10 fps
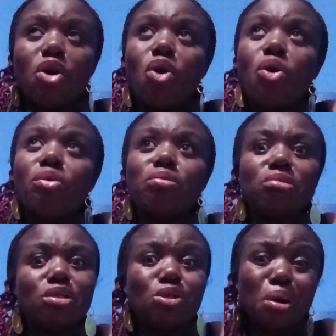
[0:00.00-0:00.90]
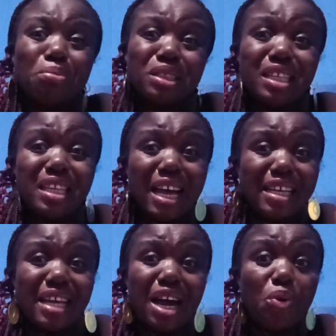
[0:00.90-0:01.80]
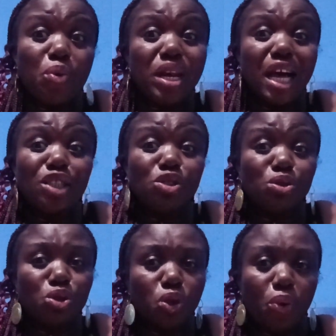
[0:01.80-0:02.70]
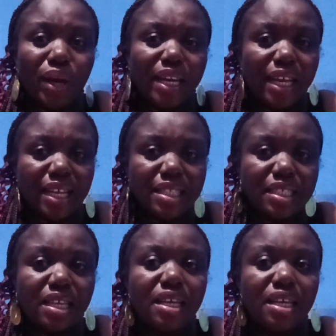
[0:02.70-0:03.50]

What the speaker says: or something like that without you doing it,